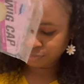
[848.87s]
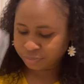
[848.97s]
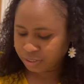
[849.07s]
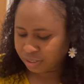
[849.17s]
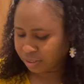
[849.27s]

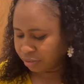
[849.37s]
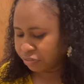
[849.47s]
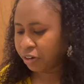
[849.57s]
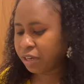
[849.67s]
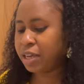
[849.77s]
This is a
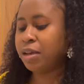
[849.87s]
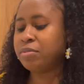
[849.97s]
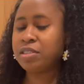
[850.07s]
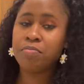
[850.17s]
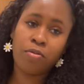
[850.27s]
very
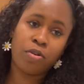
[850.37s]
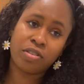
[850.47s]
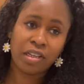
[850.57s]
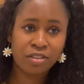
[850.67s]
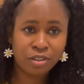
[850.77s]
empty
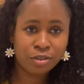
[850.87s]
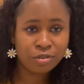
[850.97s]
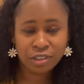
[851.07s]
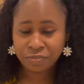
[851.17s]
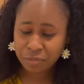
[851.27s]
box. I thought they
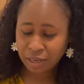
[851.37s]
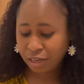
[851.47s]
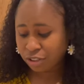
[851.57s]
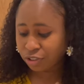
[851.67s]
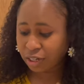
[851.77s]
would give me
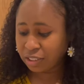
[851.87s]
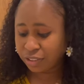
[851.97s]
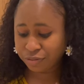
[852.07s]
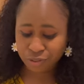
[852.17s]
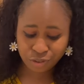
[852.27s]
extra
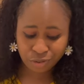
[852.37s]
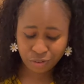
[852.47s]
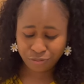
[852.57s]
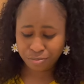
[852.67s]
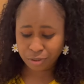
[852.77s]
gift
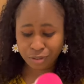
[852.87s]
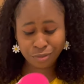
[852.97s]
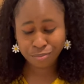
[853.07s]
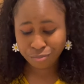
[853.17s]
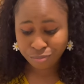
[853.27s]
stuff,
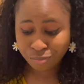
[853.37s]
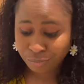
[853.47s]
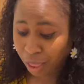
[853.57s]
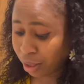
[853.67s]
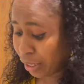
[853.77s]

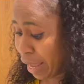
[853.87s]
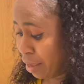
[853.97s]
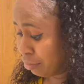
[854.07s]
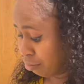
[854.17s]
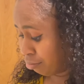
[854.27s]
but okay.
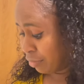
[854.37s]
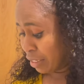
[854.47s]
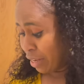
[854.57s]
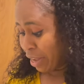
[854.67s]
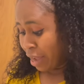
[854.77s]

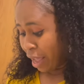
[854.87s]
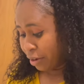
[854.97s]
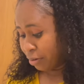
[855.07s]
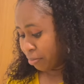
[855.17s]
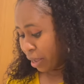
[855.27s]
I
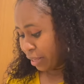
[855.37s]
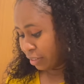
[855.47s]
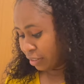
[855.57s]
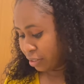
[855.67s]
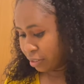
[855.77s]
don't
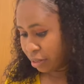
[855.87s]
mind.